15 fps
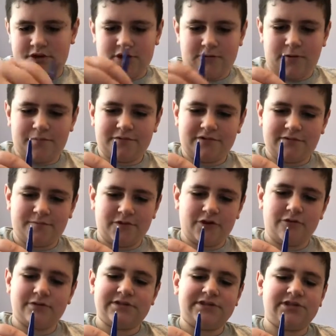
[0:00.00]
Oh, whoops.
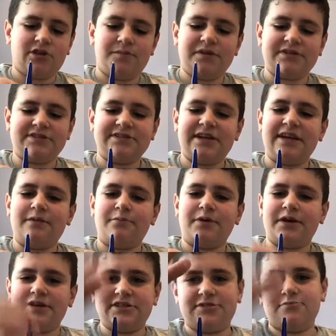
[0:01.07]
It would still be standing
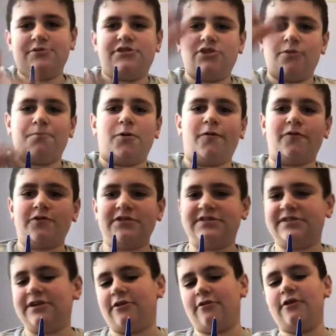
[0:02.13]
because it was still perfectly
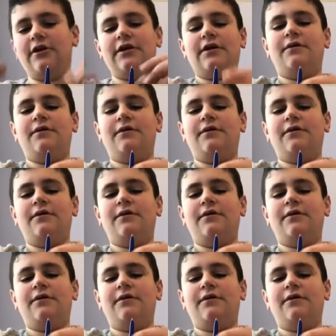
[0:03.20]
still.